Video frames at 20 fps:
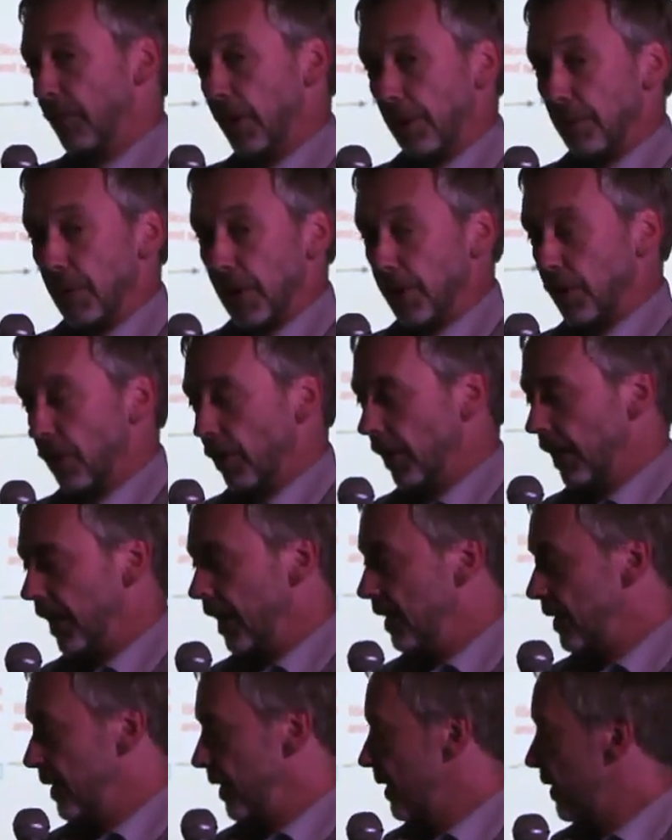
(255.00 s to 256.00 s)
one of my
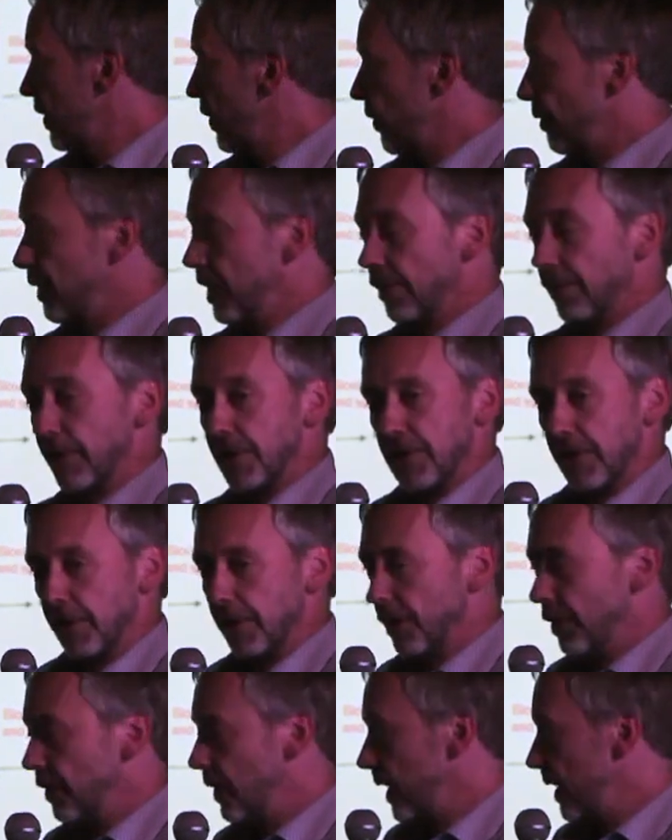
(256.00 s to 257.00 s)
colleagues, there's 3 of us
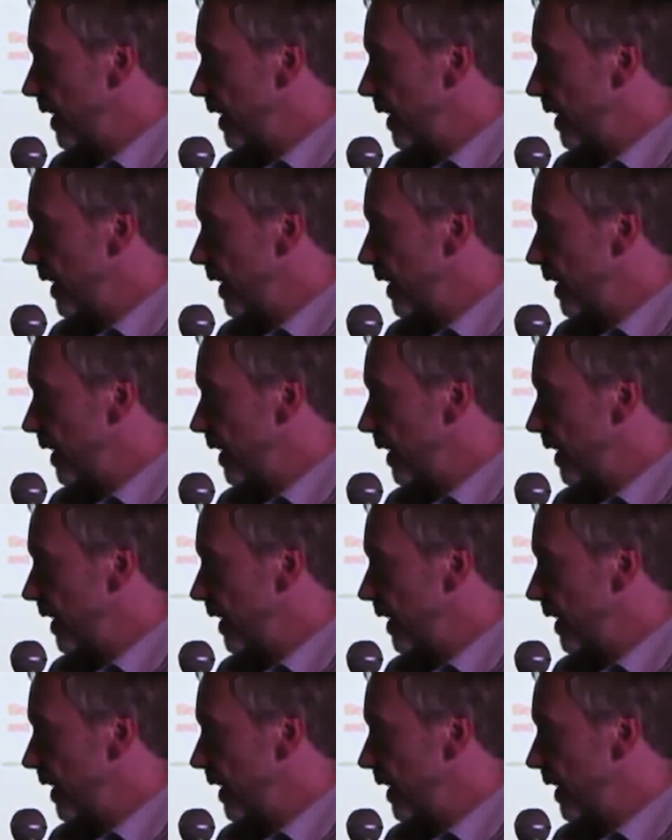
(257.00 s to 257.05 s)
that do